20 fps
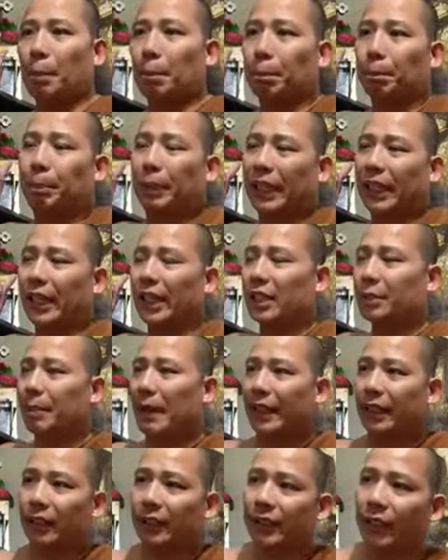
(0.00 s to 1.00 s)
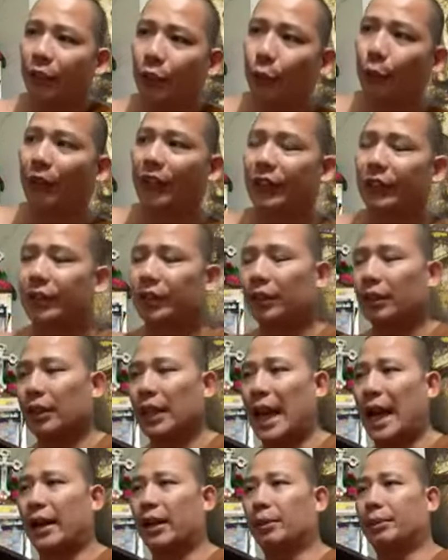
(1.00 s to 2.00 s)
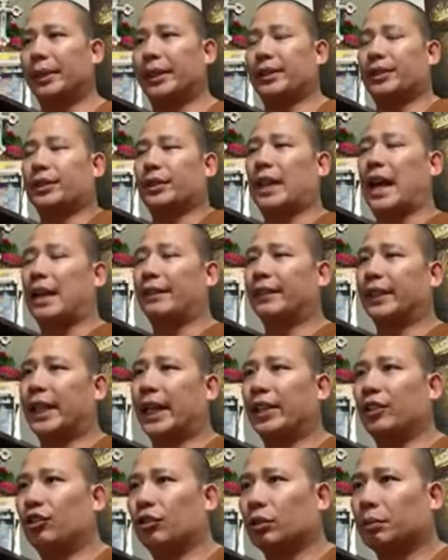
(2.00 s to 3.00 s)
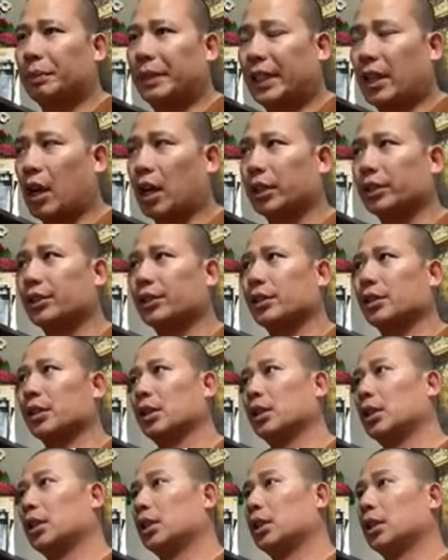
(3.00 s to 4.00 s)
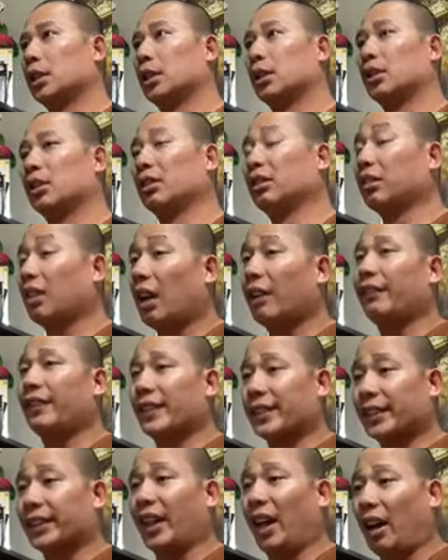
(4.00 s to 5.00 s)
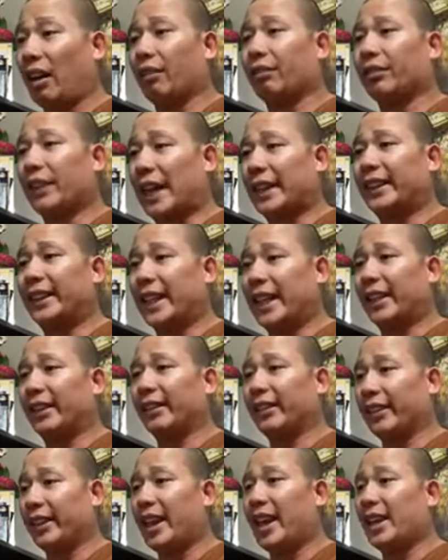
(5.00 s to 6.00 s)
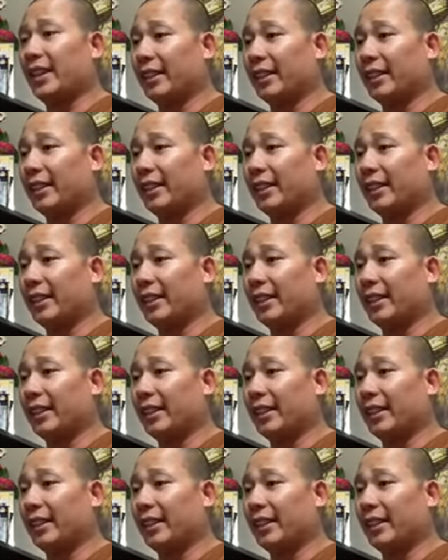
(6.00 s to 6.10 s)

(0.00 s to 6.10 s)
But it is my continuous adamant advocation, because love is love. At the end of the day,